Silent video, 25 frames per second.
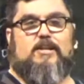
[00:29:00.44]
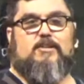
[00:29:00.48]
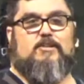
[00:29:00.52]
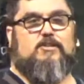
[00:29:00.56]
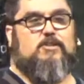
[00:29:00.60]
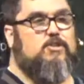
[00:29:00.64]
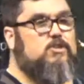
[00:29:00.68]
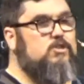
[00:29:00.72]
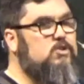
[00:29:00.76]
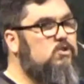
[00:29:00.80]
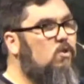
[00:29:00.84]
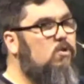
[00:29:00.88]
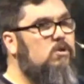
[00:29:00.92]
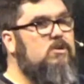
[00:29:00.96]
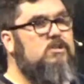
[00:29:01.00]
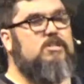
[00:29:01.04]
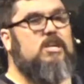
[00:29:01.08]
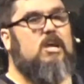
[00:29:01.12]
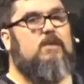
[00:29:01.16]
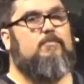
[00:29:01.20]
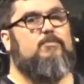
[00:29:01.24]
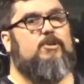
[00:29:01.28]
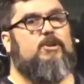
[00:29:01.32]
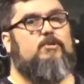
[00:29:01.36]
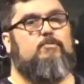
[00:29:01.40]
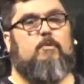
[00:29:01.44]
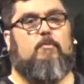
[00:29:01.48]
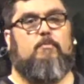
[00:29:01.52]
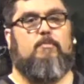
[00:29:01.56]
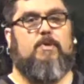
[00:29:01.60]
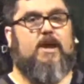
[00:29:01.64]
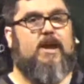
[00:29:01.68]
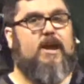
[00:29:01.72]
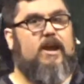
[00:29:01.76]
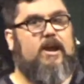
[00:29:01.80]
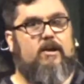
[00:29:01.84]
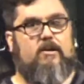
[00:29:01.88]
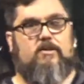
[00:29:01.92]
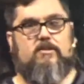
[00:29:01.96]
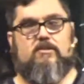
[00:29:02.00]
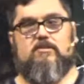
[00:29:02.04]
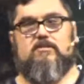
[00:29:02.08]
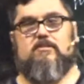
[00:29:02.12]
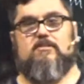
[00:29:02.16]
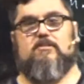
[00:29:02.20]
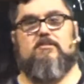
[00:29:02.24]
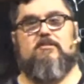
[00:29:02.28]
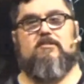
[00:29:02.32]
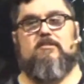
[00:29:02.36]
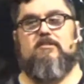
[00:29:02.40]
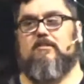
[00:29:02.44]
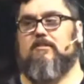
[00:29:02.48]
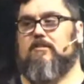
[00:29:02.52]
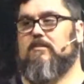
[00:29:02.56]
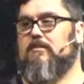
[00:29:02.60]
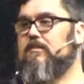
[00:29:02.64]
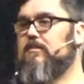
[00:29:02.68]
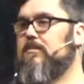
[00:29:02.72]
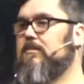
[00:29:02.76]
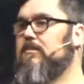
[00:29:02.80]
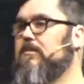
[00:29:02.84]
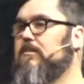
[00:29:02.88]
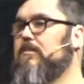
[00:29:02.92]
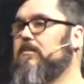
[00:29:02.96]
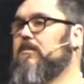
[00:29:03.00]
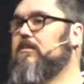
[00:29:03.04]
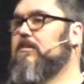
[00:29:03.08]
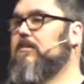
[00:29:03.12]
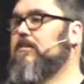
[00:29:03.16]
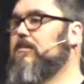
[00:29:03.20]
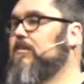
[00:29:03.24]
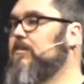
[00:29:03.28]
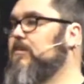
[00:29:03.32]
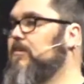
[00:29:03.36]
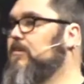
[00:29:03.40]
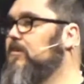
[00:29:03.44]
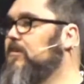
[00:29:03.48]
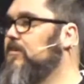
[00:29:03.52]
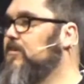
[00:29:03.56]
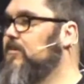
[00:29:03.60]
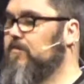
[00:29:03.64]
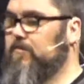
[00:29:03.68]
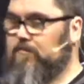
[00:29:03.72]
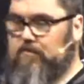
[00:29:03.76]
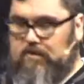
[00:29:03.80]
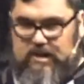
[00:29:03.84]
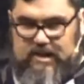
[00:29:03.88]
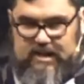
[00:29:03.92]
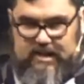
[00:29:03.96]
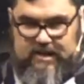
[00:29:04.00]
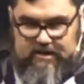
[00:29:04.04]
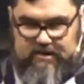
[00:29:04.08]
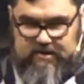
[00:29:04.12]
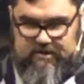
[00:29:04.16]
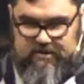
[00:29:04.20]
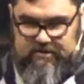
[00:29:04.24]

it stores up and prepares for later.